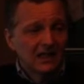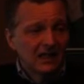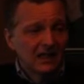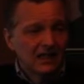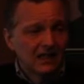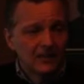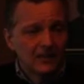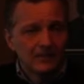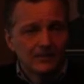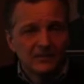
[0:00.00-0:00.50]

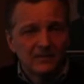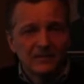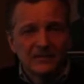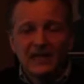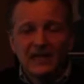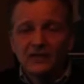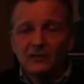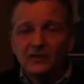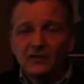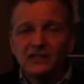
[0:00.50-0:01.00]

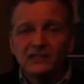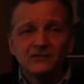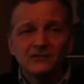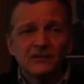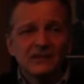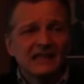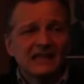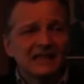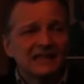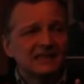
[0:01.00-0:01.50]
And the reason
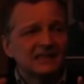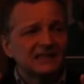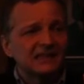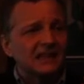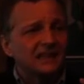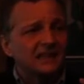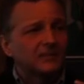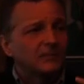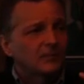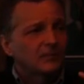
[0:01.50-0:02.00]
for that is
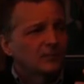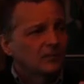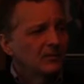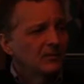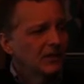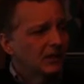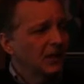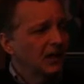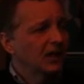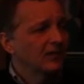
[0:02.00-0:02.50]
that
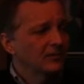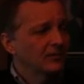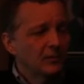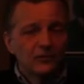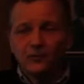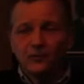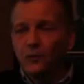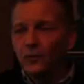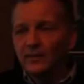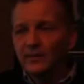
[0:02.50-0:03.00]
live
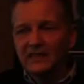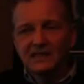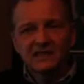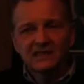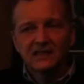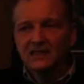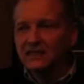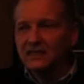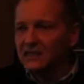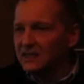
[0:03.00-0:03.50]

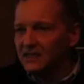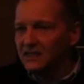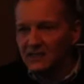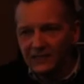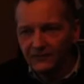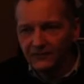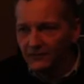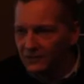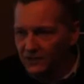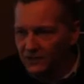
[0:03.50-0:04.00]
performance is just a
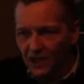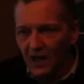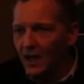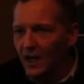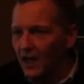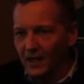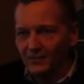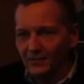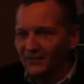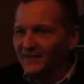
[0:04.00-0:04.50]
different
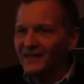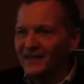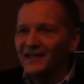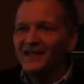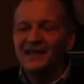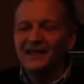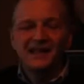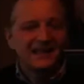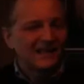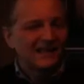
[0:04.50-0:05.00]
time
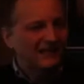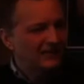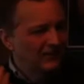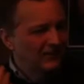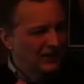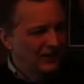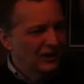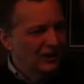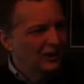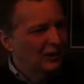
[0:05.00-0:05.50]
than
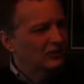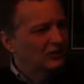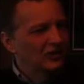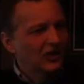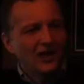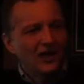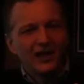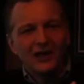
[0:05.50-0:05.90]
video.